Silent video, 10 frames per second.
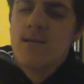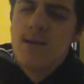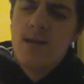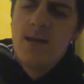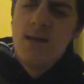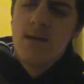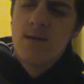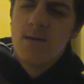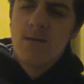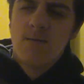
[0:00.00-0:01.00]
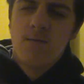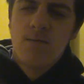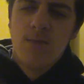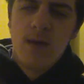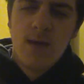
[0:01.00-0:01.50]
D
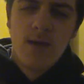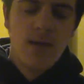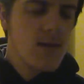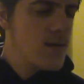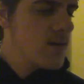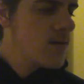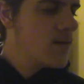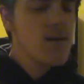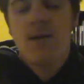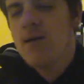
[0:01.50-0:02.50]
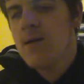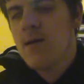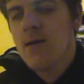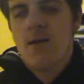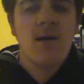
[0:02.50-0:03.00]
B.
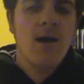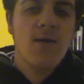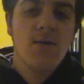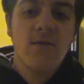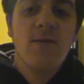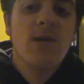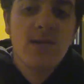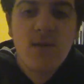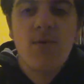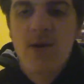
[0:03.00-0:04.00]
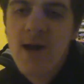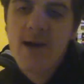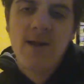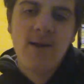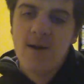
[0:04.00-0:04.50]
I don't know if I messed up or not.